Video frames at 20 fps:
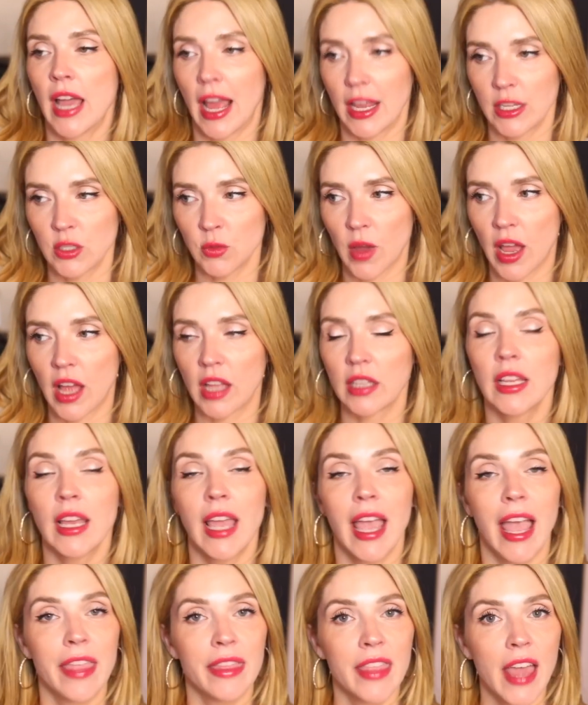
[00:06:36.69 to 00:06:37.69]
as well,
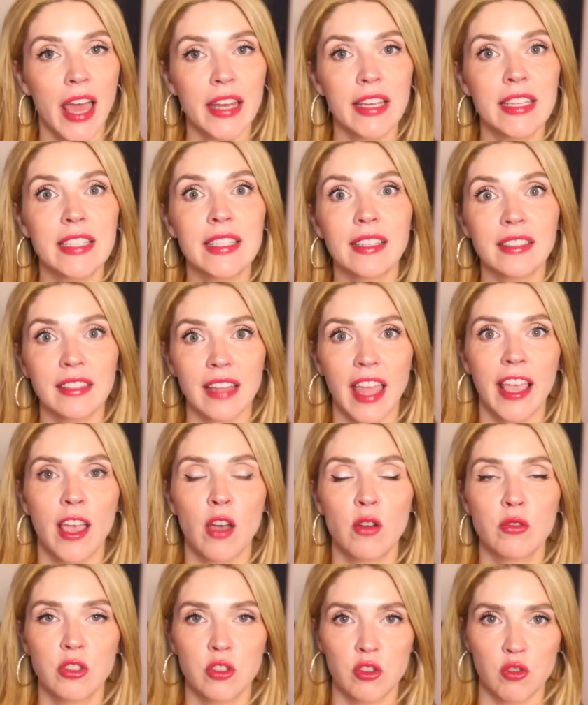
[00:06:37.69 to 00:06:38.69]
and that is
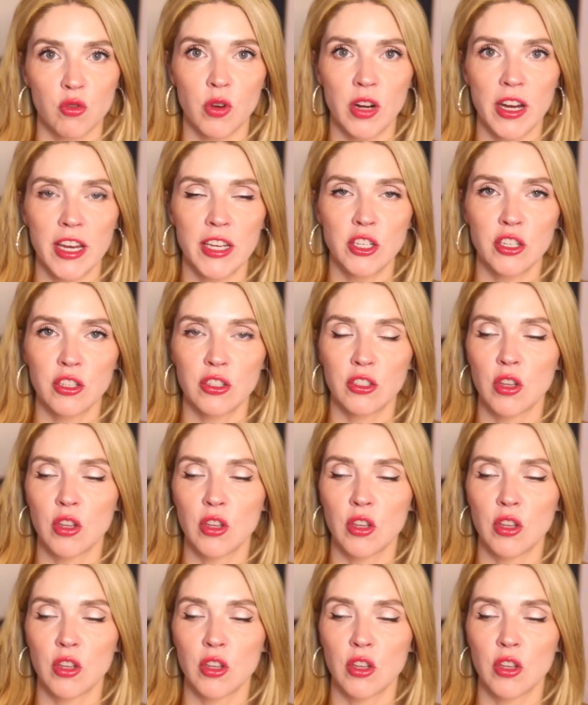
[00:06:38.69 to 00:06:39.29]
Lego storage.